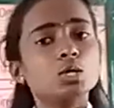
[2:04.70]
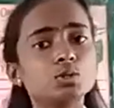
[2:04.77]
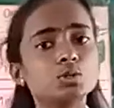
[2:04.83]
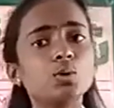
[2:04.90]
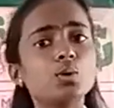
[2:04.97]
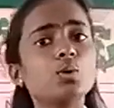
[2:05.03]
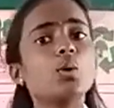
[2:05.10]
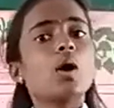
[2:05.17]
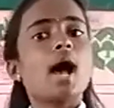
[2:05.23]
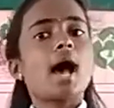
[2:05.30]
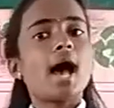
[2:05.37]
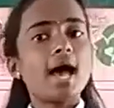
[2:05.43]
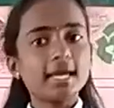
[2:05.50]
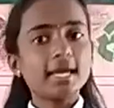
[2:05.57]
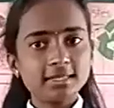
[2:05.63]
So
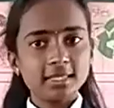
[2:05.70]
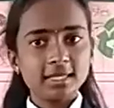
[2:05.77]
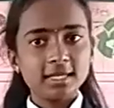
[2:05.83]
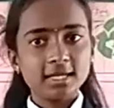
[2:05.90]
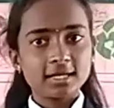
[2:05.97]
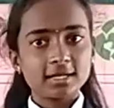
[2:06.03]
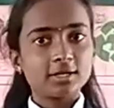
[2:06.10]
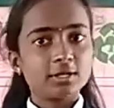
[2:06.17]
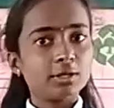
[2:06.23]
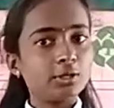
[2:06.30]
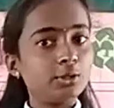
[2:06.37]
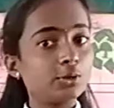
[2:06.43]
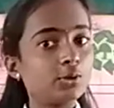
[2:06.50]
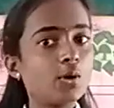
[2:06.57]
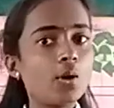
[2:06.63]
I think
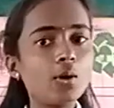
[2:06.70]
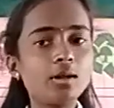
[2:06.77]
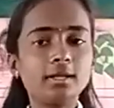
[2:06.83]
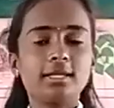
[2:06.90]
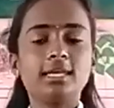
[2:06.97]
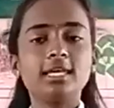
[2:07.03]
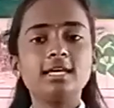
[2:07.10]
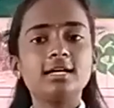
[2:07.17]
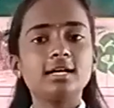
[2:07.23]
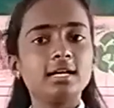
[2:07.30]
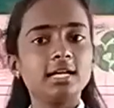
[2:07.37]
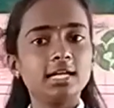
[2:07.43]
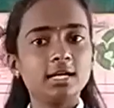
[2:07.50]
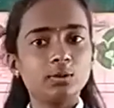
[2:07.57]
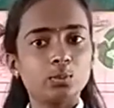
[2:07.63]
you're all
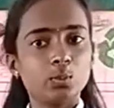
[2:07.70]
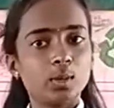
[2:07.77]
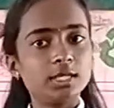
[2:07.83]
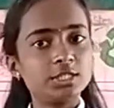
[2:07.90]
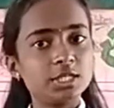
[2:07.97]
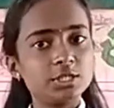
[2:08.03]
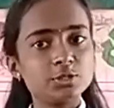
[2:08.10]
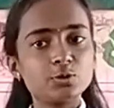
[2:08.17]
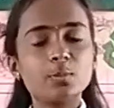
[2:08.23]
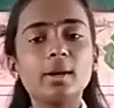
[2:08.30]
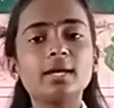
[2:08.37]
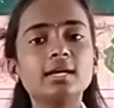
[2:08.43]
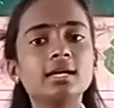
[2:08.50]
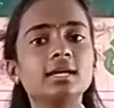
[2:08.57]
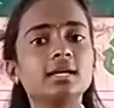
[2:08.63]
eagerly waiting
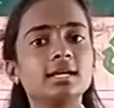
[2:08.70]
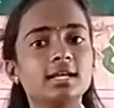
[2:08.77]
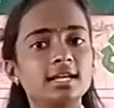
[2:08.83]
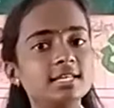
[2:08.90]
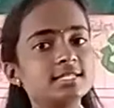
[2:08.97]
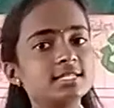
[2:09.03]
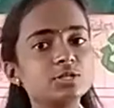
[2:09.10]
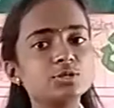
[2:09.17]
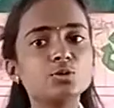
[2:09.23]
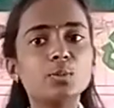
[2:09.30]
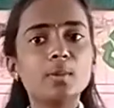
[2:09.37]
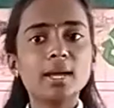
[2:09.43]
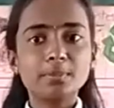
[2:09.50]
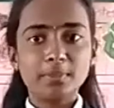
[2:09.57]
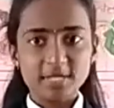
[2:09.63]
to listen to
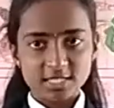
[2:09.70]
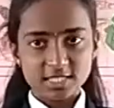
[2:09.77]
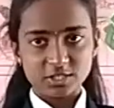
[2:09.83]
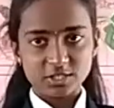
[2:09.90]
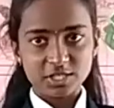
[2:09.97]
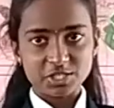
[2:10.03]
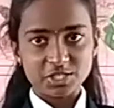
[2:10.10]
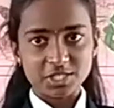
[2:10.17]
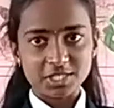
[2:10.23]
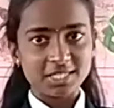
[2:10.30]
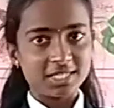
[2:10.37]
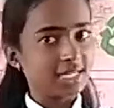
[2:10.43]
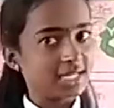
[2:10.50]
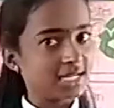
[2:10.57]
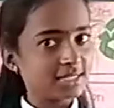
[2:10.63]
my presentation.
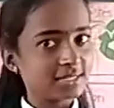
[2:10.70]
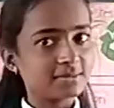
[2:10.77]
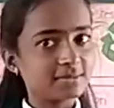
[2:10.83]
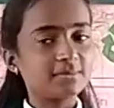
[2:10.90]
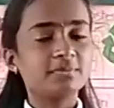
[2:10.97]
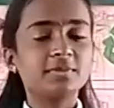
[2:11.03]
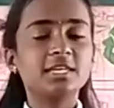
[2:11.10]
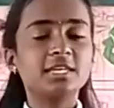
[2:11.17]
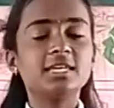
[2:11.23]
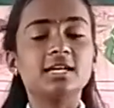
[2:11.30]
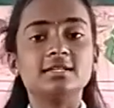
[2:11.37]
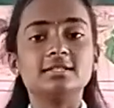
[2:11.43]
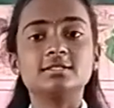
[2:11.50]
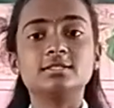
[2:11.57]
Yes? Yes.